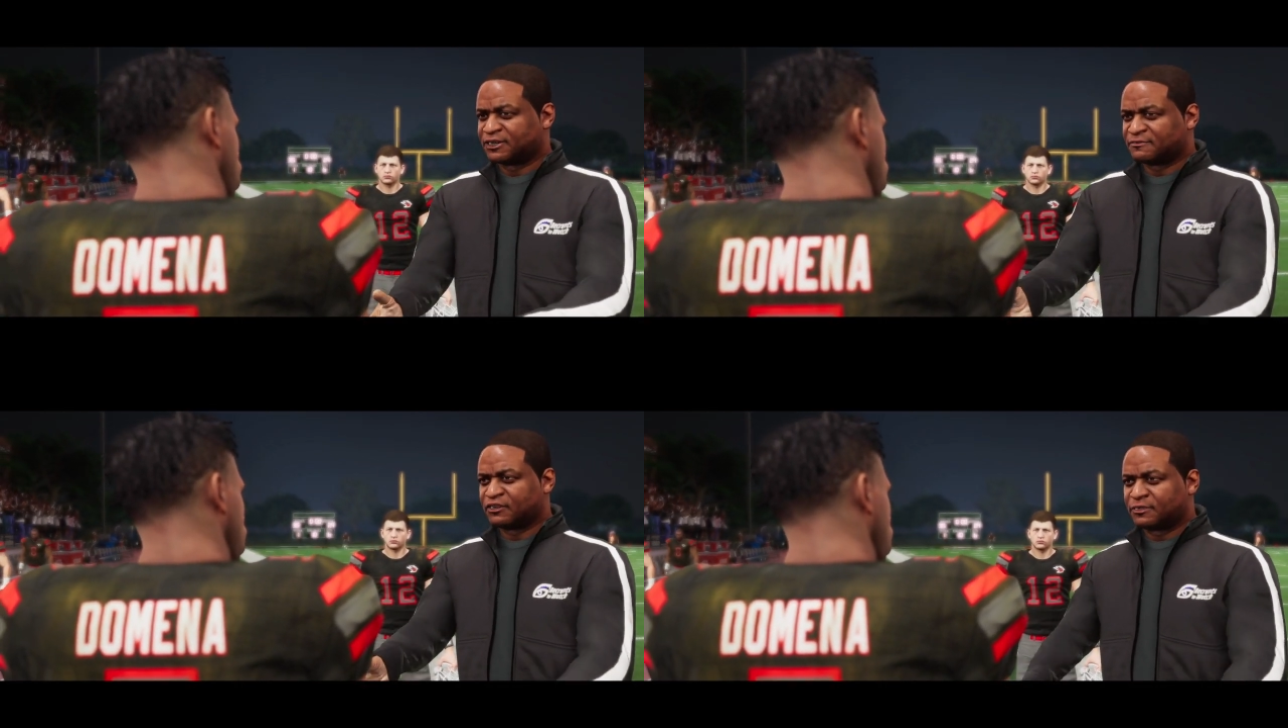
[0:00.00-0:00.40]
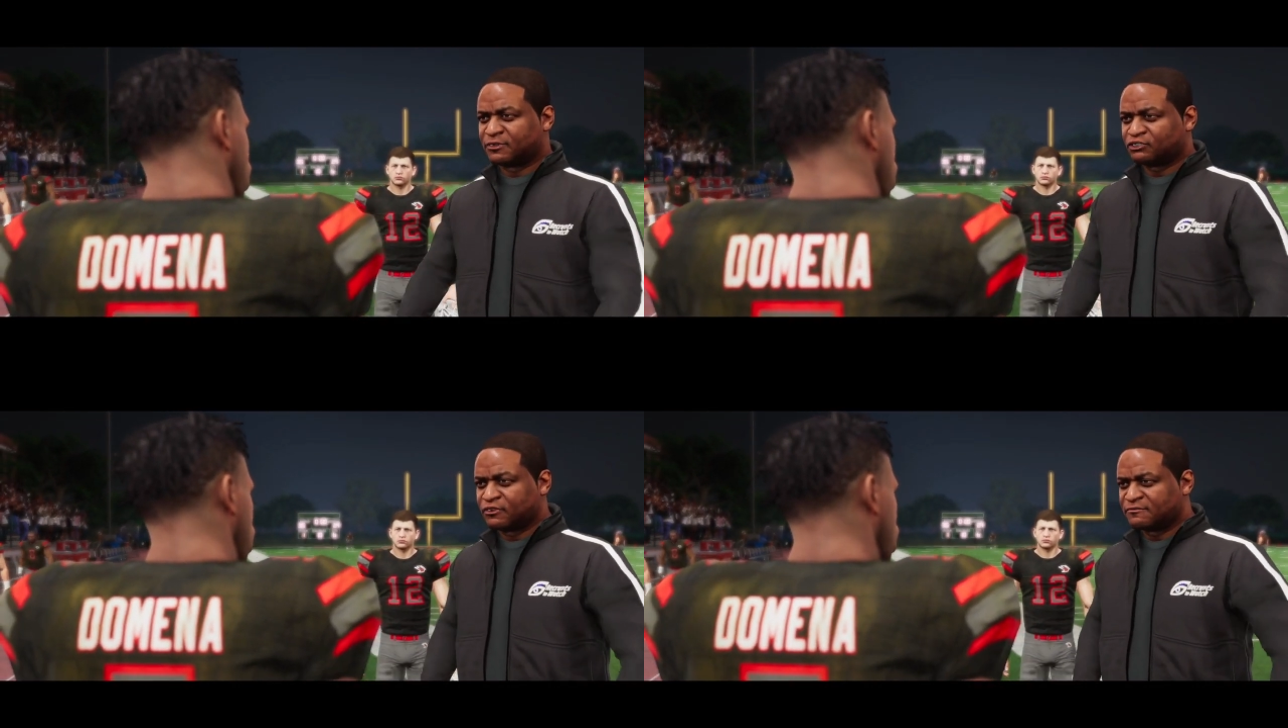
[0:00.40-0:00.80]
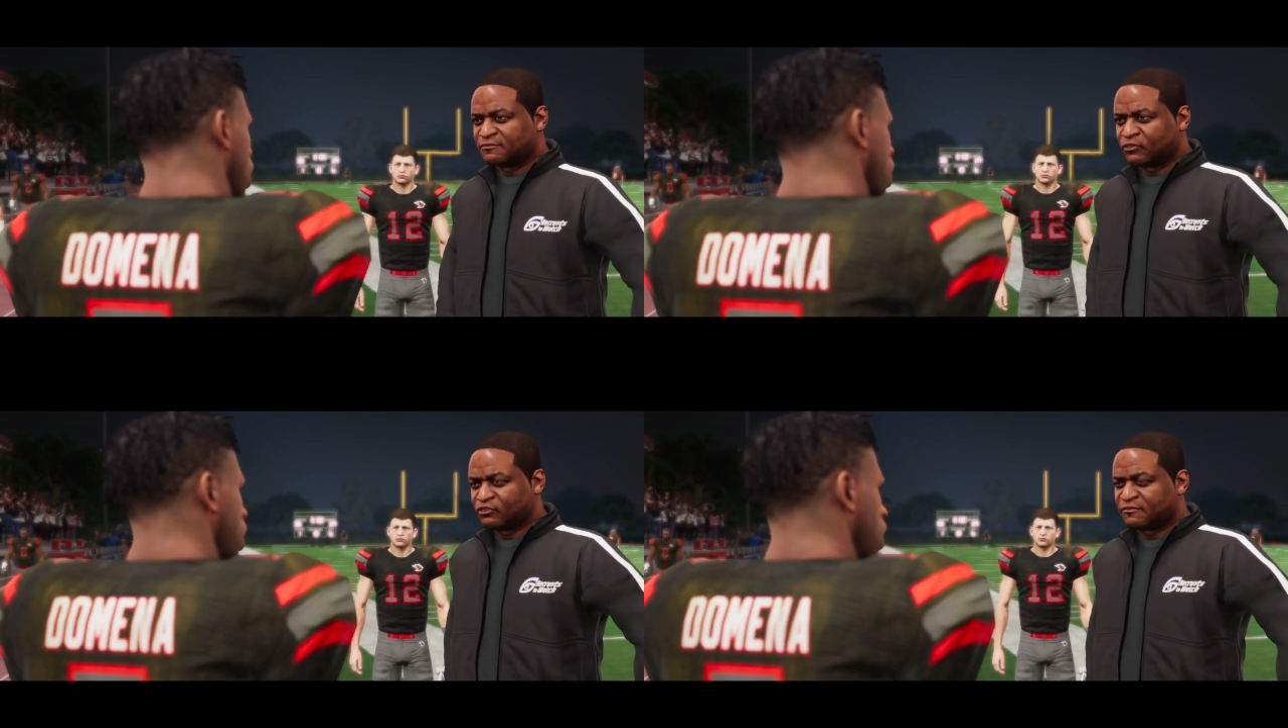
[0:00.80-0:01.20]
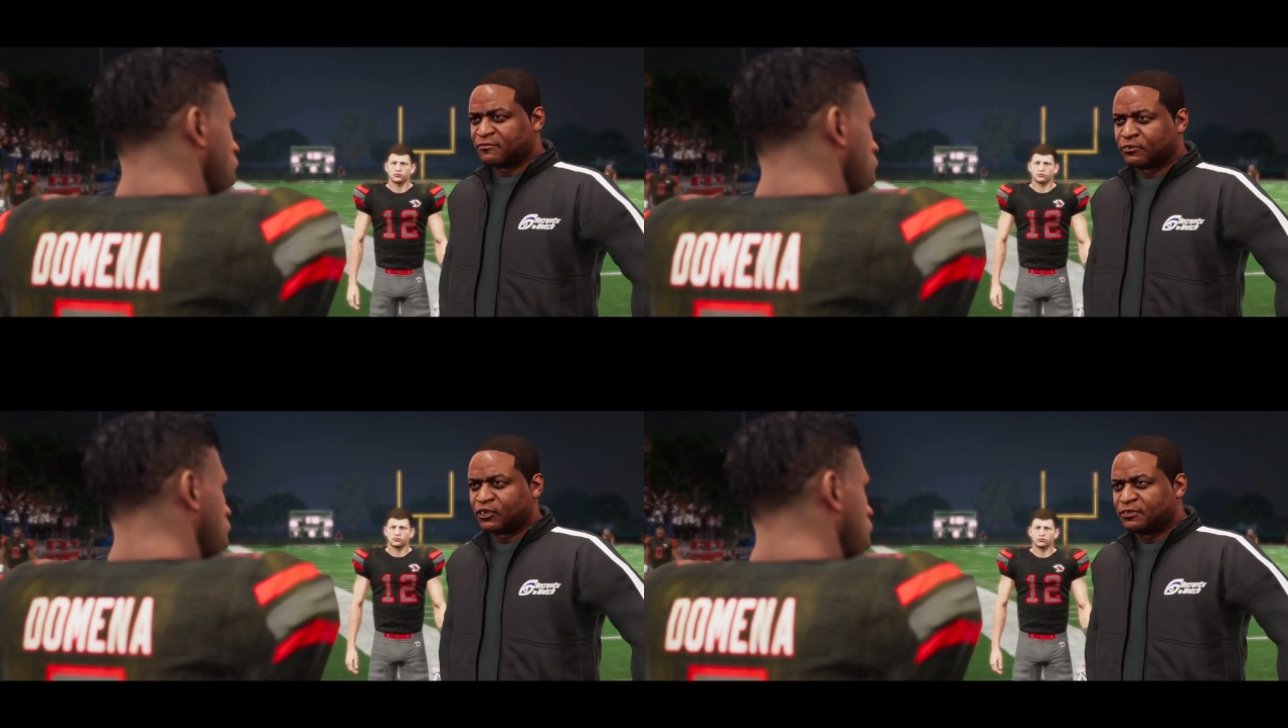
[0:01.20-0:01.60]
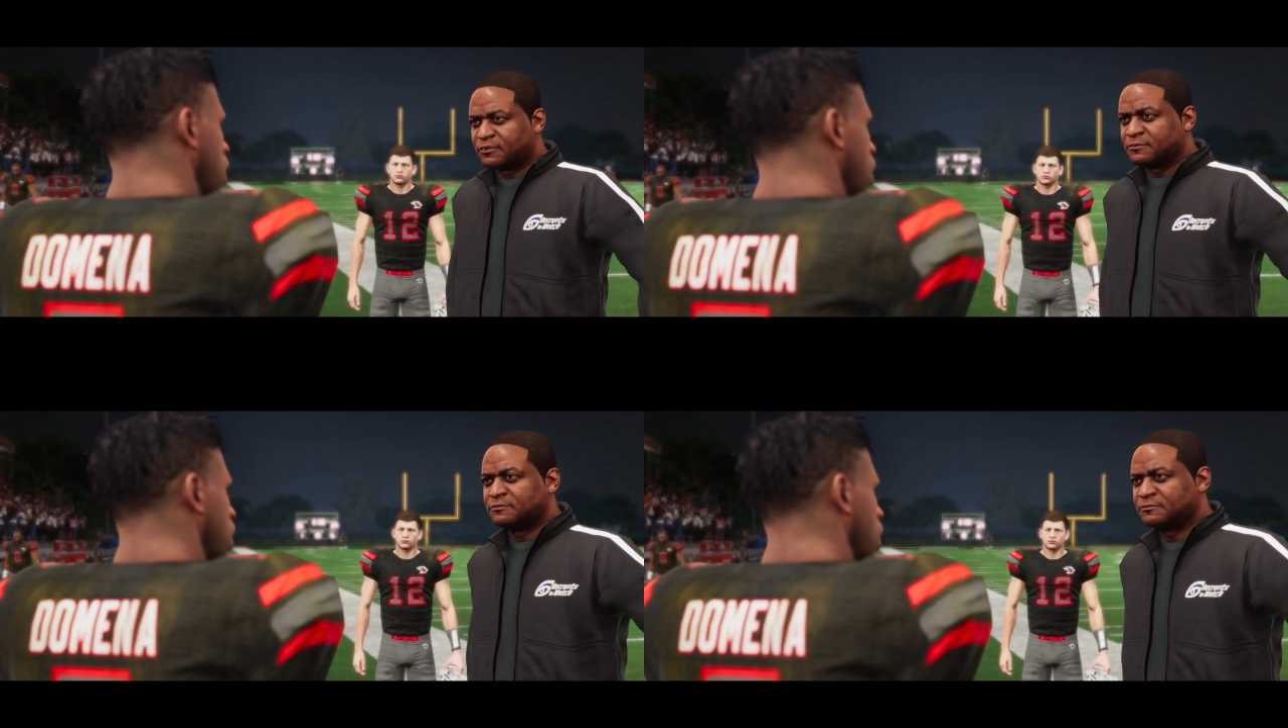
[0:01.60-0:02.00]
You ever think about your future in football?
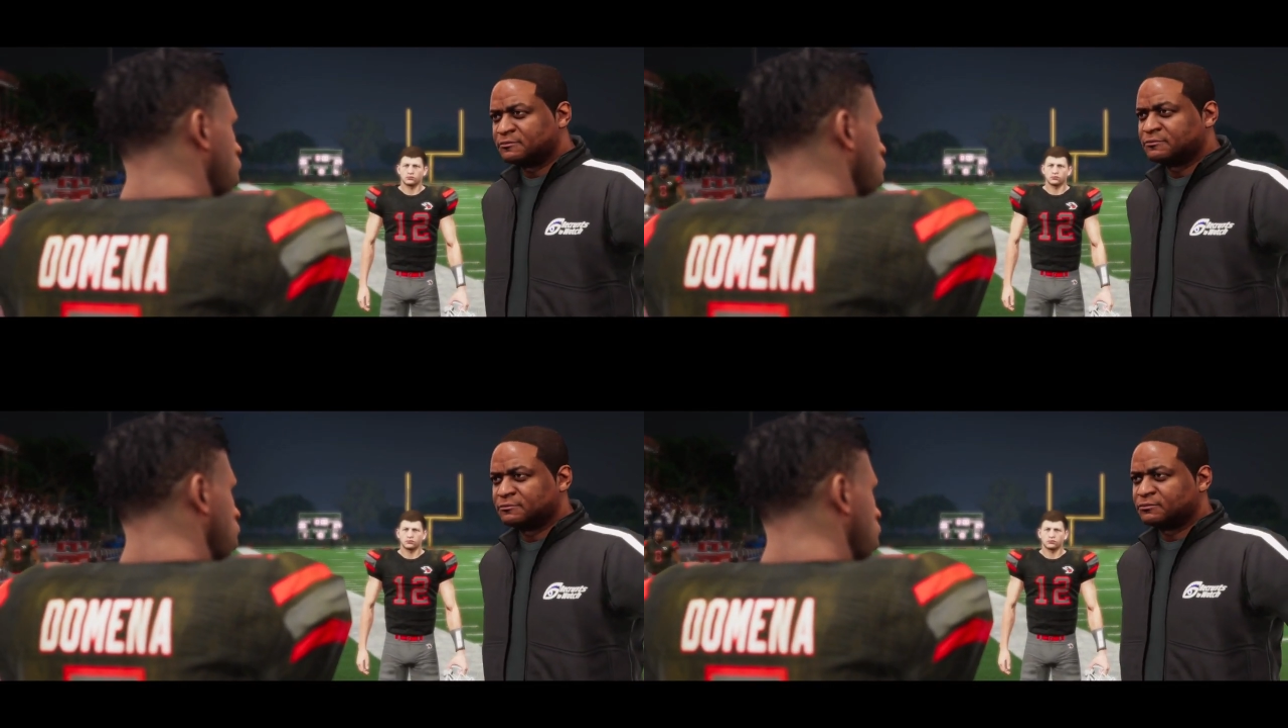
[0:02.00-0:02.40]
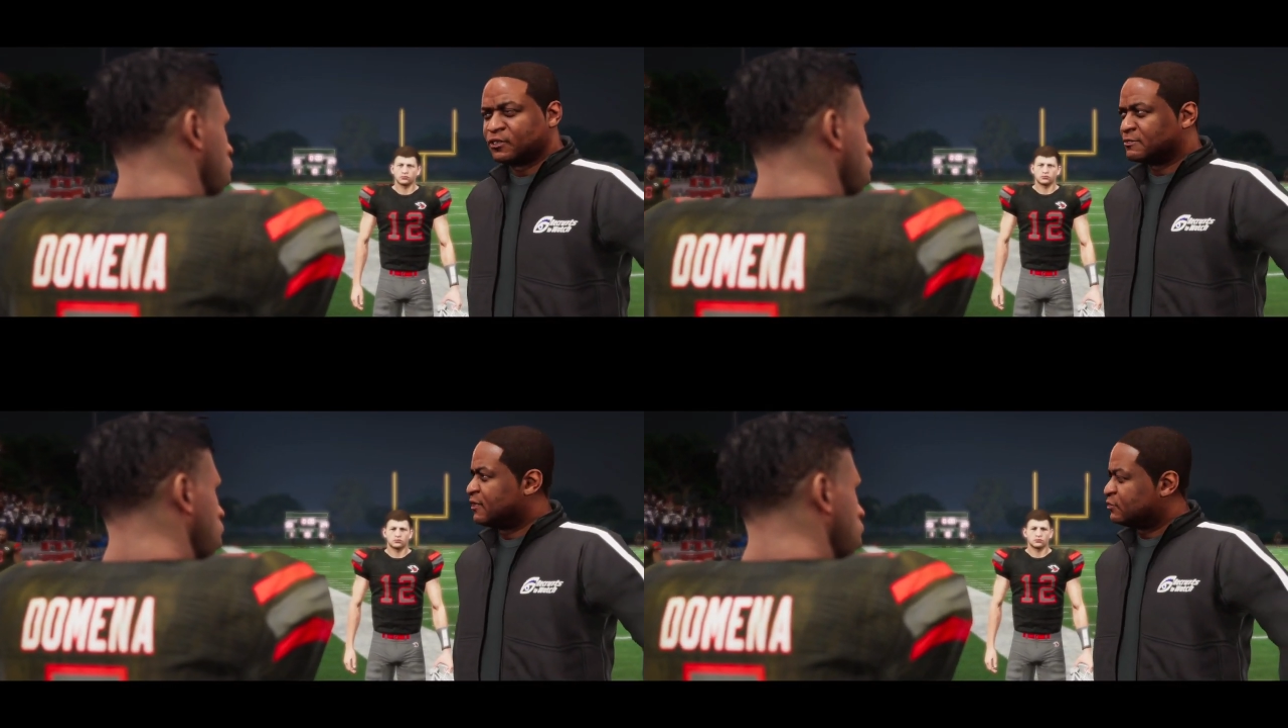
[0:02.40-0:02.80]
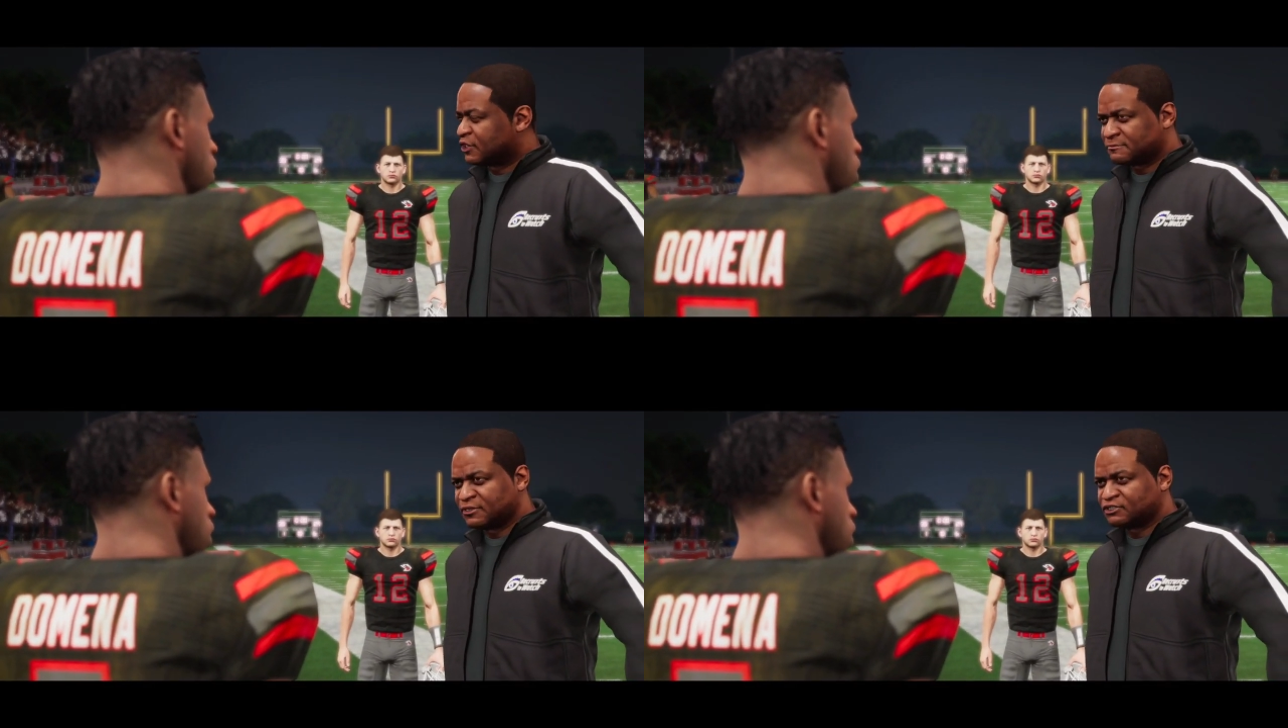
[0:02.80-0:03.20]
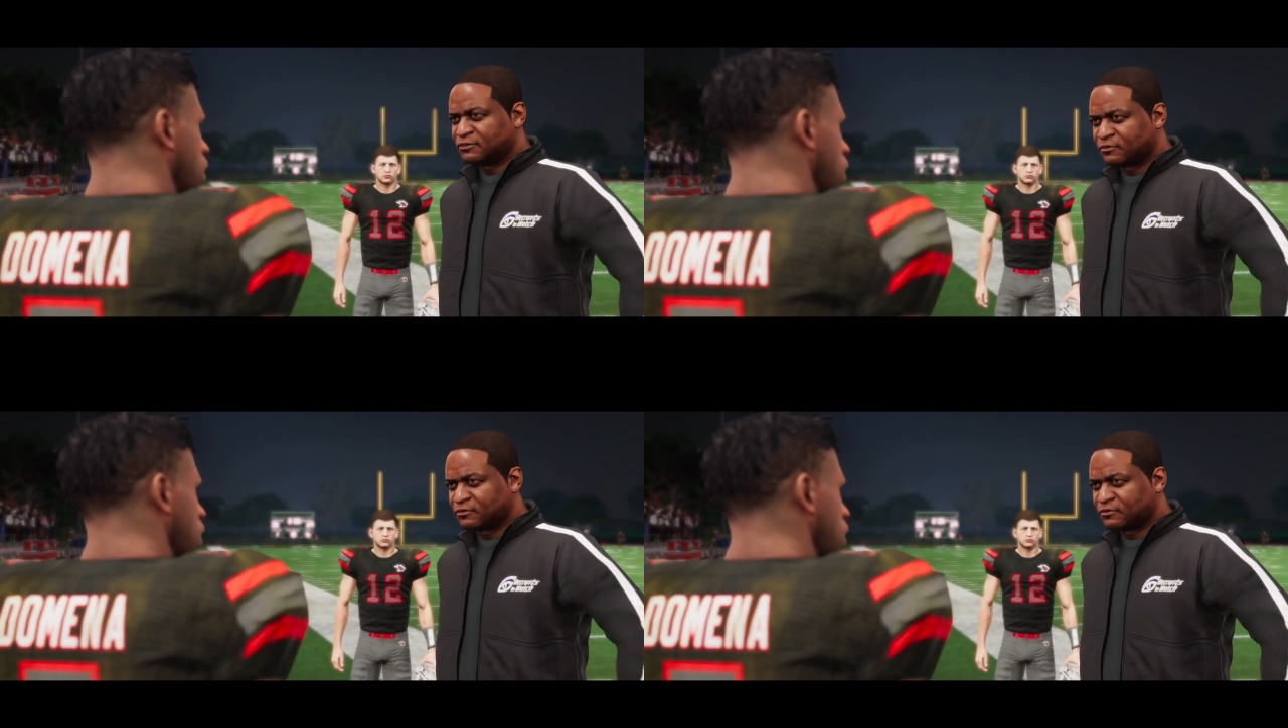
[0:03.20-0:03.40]
Where you might want to commit to?